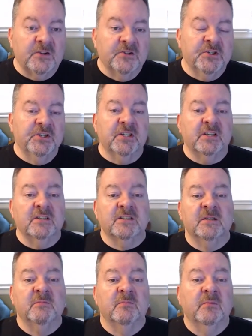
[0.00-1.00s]
She's done
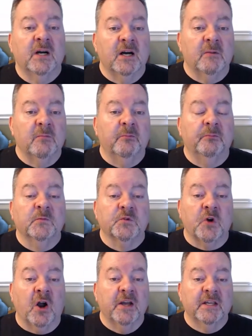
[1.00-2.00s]
some,
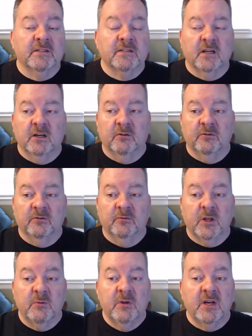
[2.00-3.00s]
drawings of
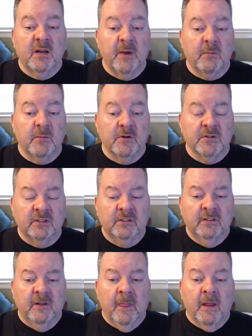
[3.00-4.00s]
community members,
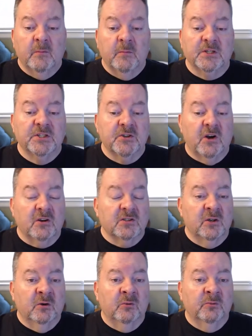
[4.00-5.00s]
but she's
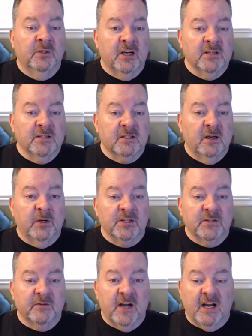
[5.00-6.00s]
also does a
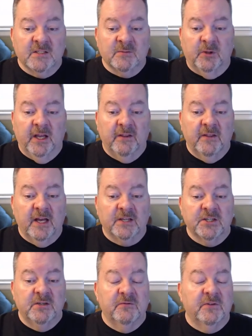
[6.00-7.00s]
bunch of cosplay
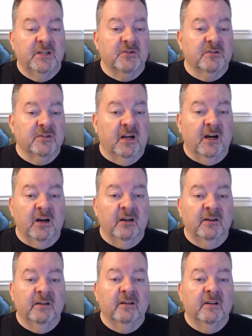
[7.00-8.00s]
that she features
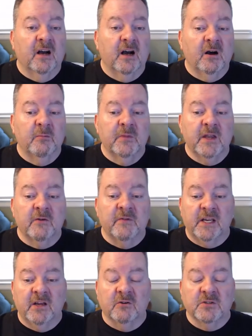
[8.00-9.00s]
on their
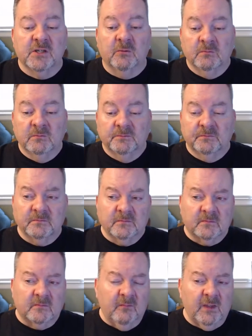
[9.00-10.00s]
video. So
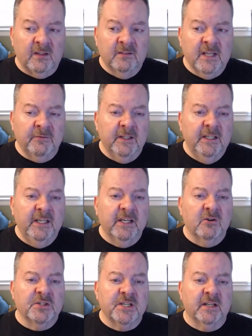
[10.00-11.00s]
definitely need to
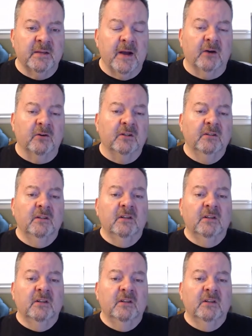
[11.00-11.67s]
go check them out.